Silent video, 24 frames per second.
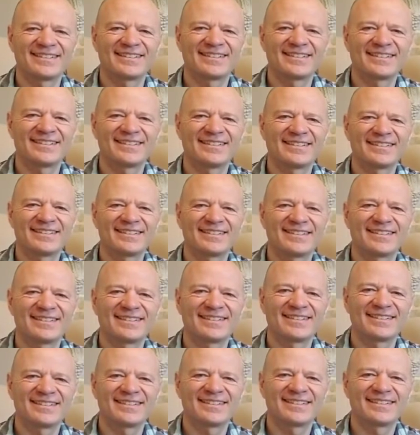
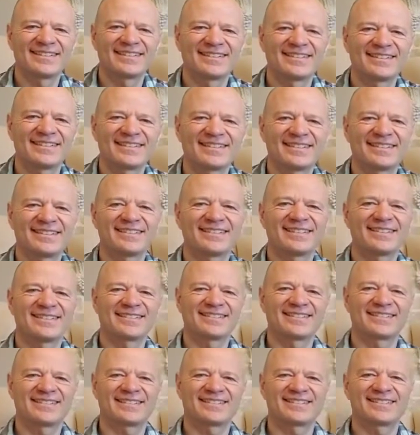
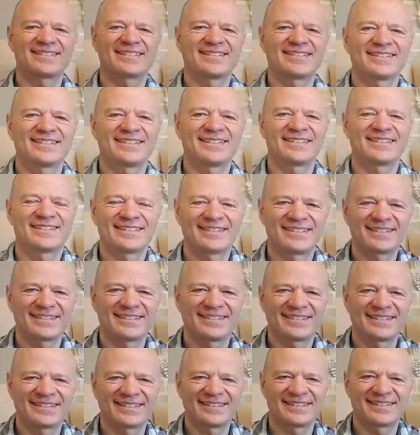
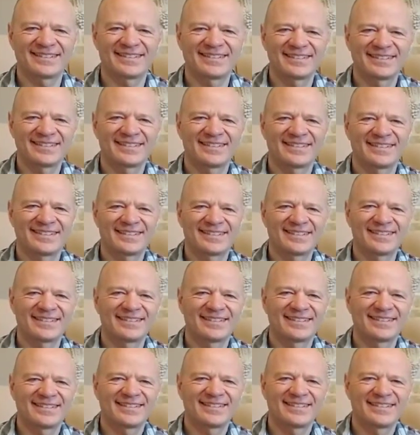
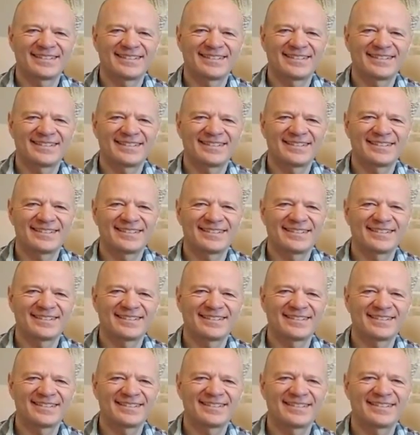
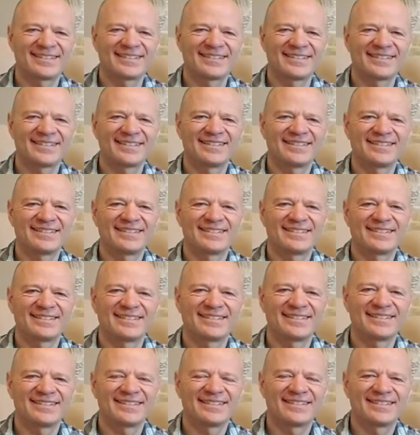
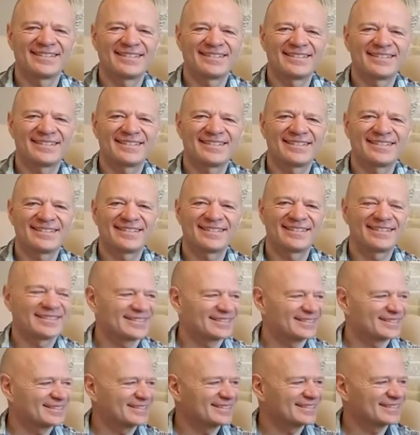
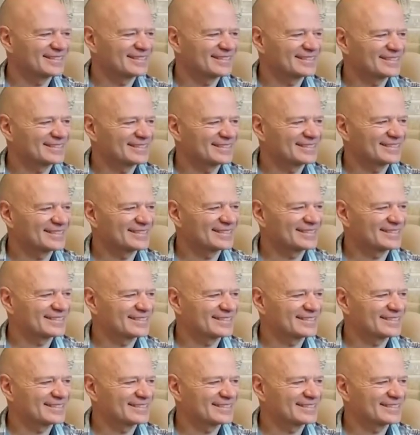[no speech]